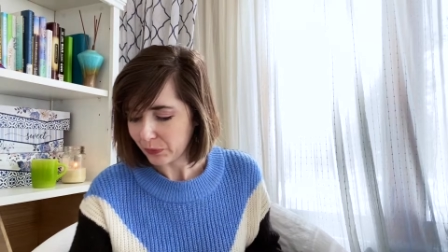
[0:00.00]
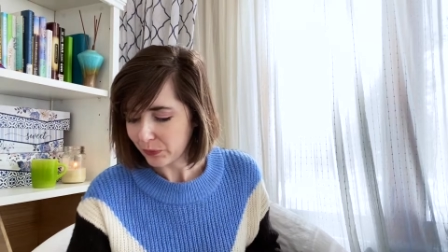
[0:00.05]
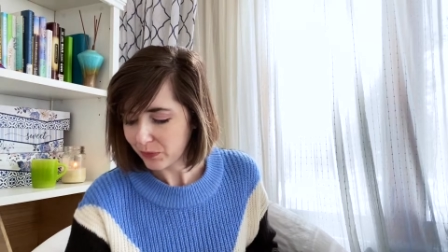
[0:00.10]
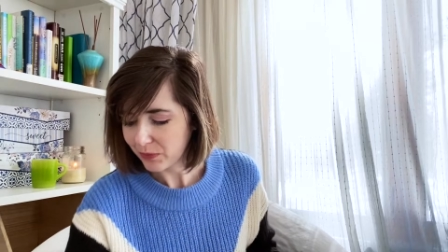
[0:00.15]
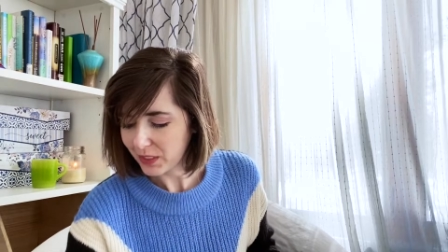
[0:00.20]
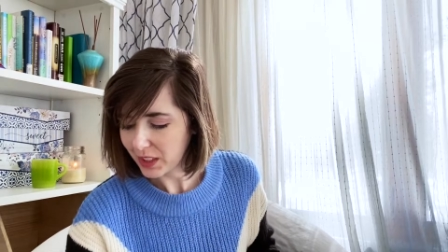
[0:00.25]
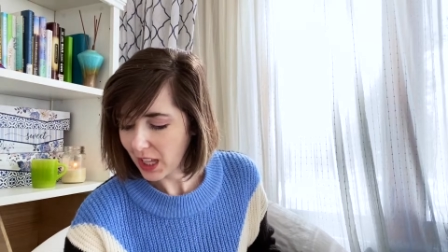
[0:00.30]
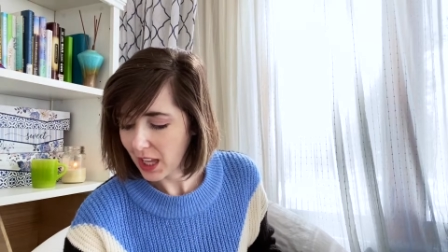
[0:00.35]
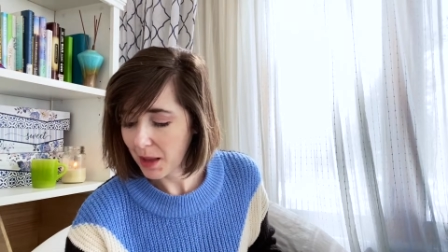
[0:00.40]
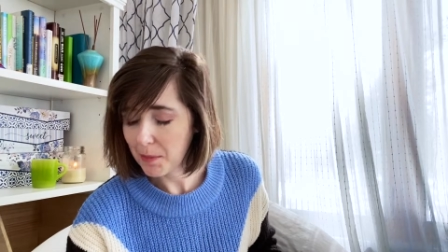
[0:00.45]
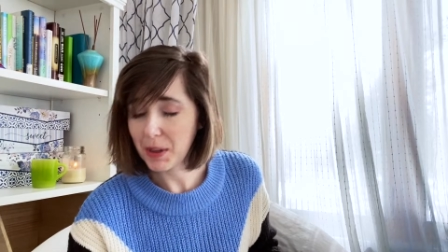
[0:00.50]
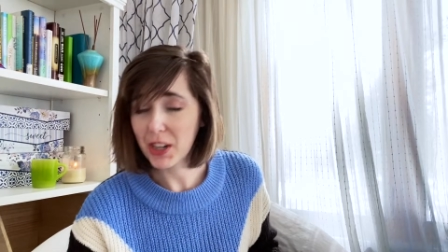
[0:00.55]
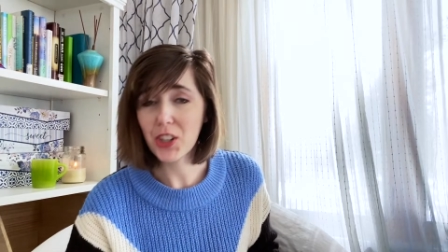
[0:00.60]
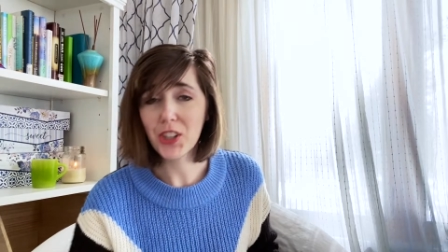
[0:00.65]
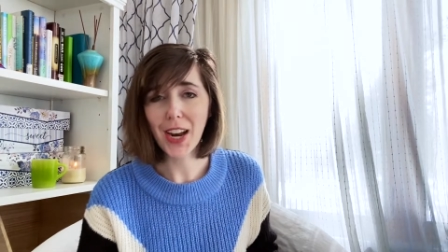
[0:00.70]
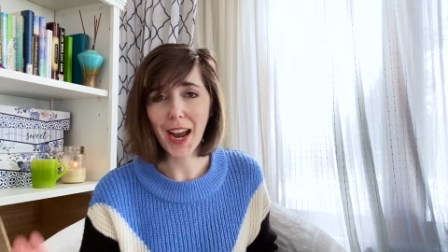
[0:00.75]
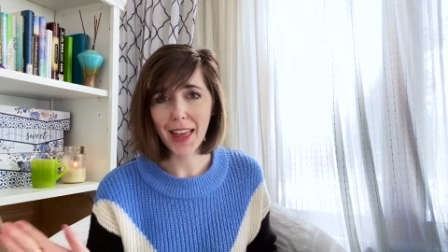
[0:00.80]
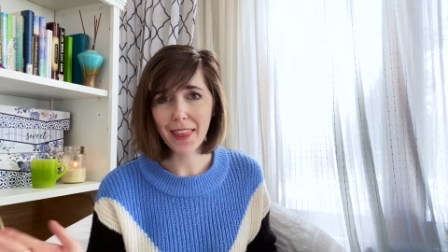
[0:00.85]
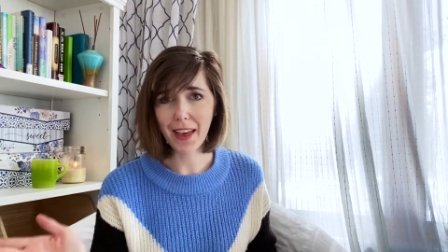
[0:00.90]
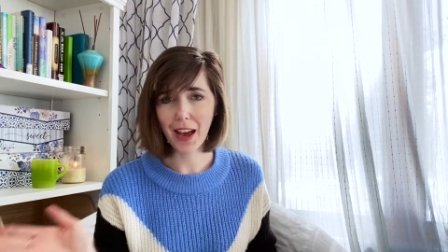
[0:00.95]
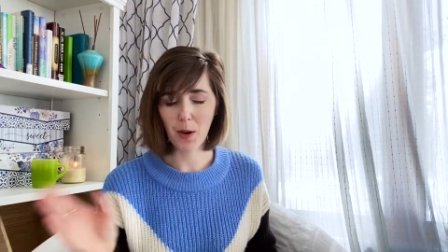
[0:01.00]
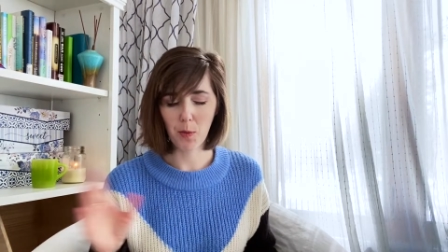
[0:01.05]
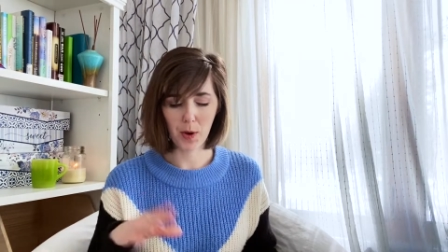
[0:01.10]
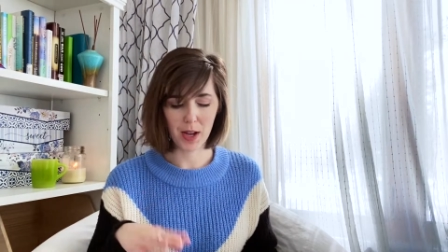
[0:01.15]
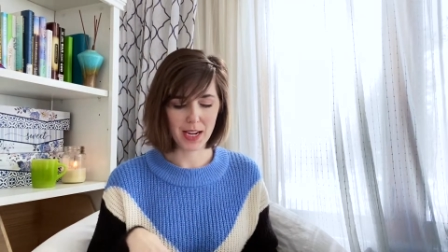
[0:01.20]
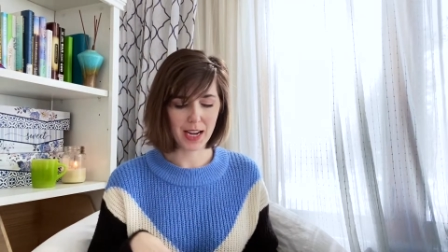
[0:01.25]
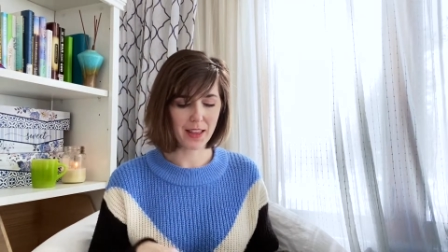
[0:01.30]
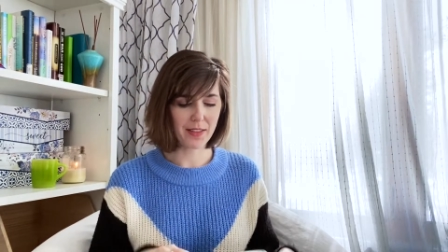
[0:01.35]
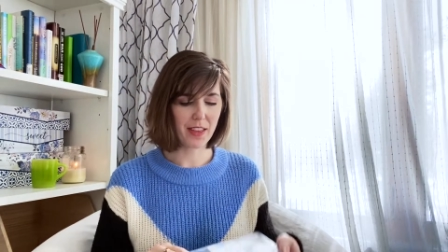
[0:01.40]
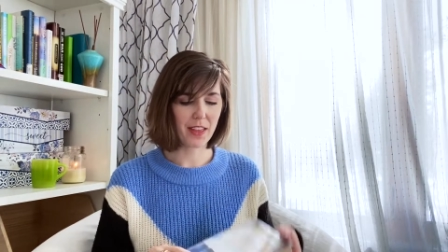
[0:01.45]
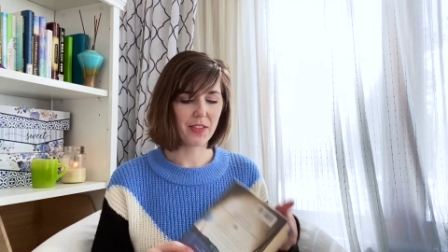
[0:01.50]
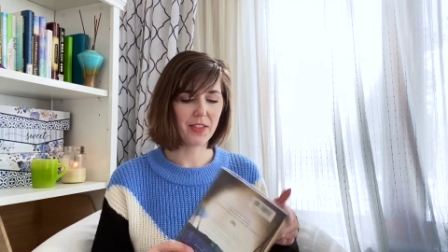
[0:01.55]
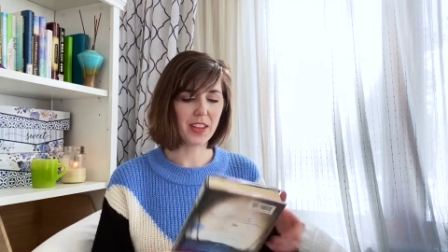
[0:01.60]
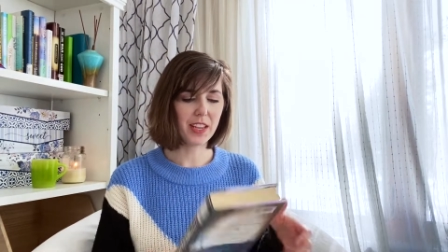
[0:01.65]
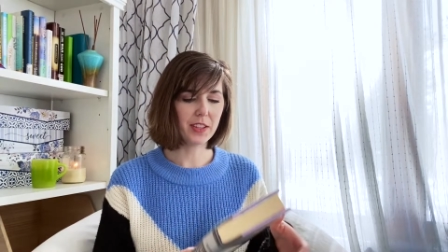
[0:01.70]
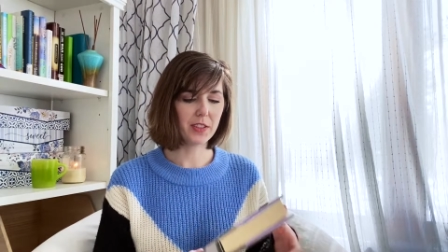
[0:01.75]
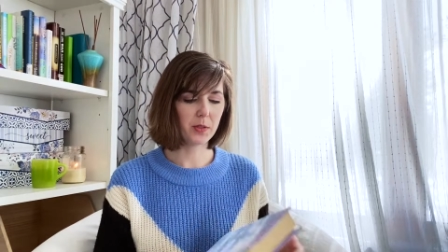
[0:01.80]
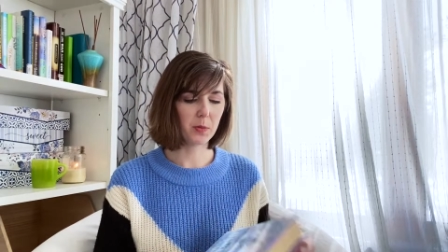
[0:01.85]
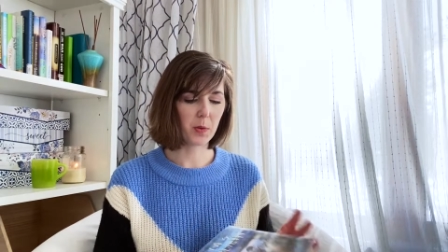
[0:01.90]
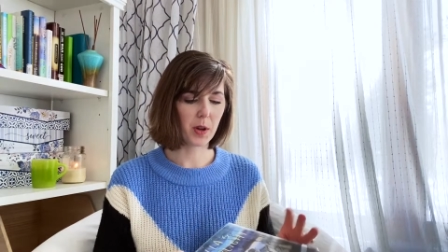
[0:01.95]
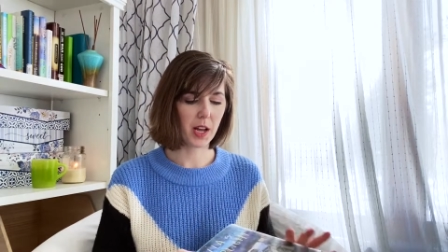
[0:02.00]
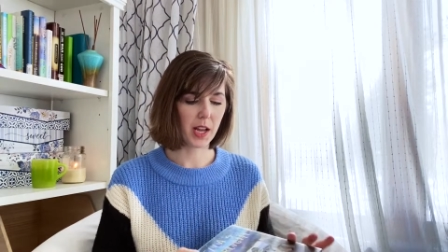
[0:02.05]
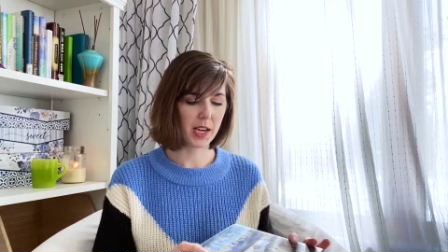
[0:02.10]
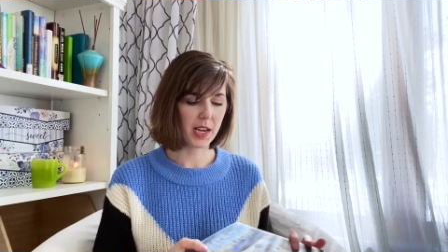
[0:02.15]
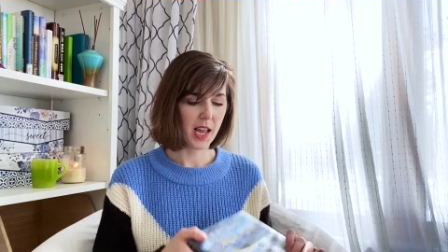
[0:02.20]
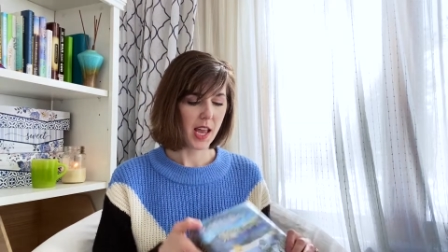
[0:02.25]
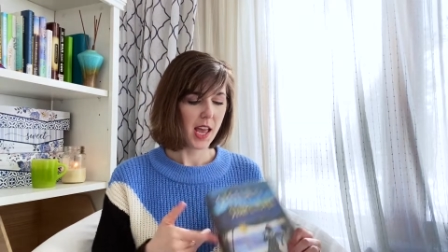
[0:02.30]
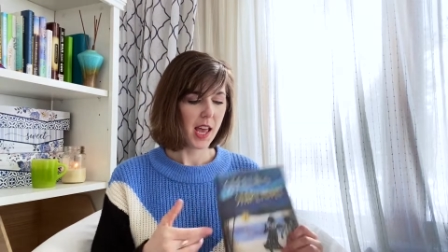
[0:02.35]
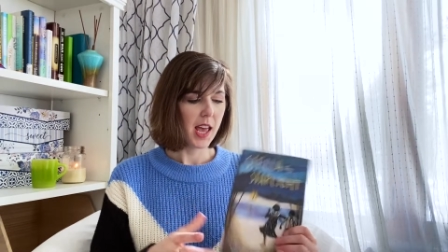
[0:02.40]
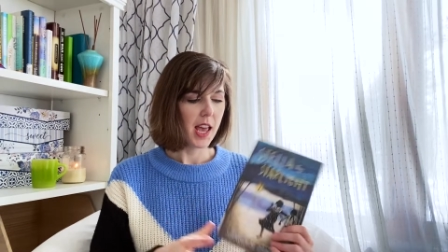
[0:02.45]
I'm going to try that one. And then this one